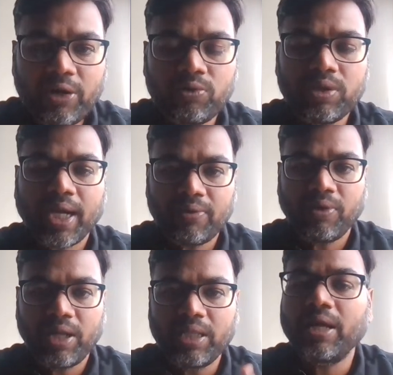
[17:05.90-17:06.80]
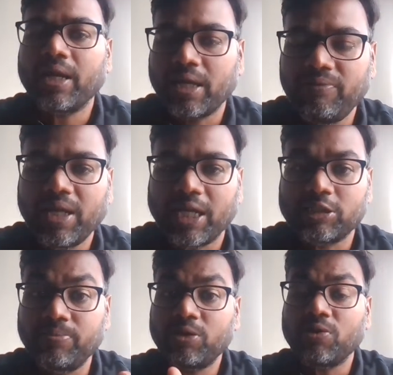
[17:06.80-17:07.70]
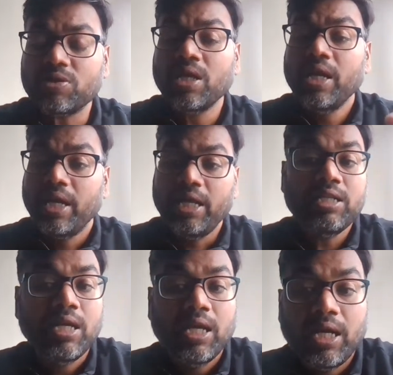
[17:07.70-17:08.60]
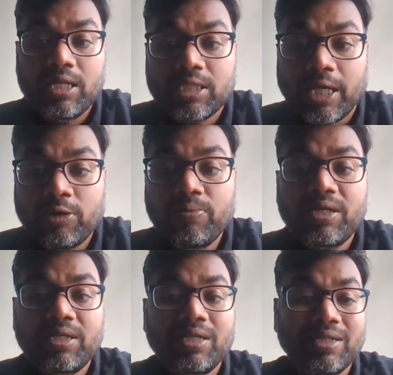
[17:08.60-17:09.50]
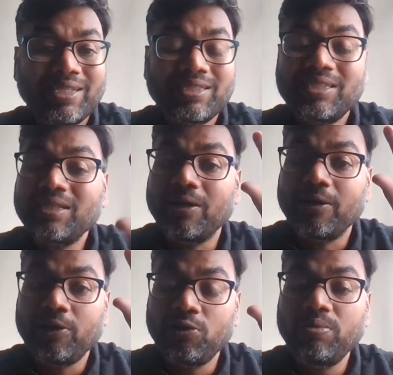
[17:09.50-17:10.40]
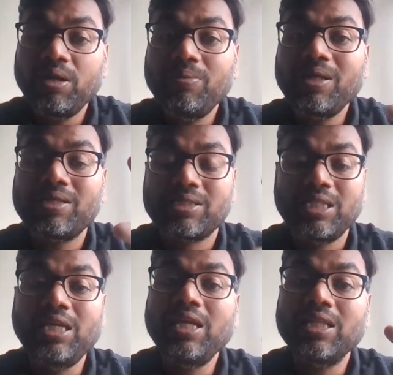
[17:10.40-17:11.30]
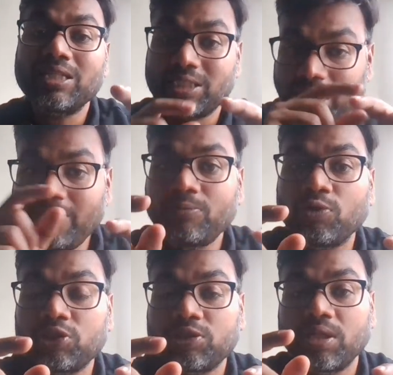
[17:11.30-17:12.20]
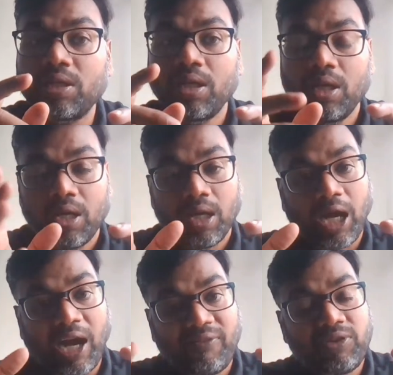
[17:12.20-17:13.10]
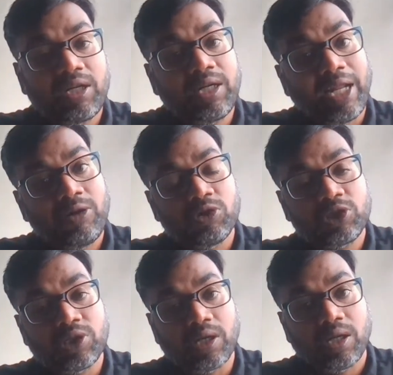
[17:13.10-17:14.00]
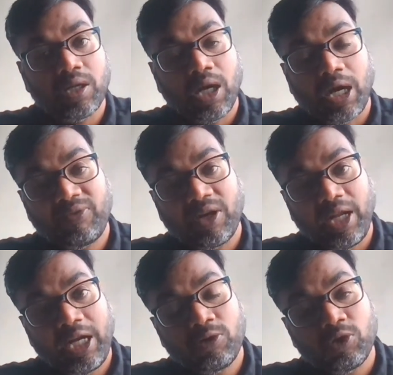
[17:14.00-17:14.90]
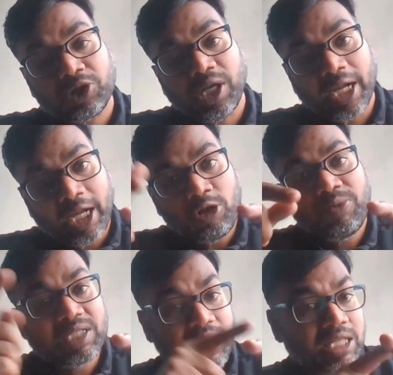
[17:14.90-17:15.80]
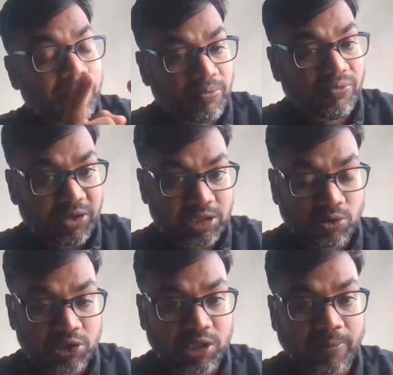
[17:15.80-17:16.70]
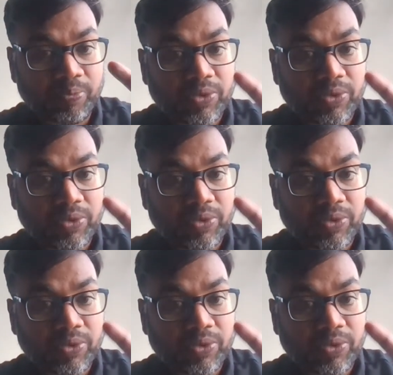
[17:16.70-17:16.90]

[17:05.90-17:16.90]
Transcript: to that while they are giving action. Because in psychometric test, you will be seeing the same question after 10 question, after 8 question, again you will see the first question.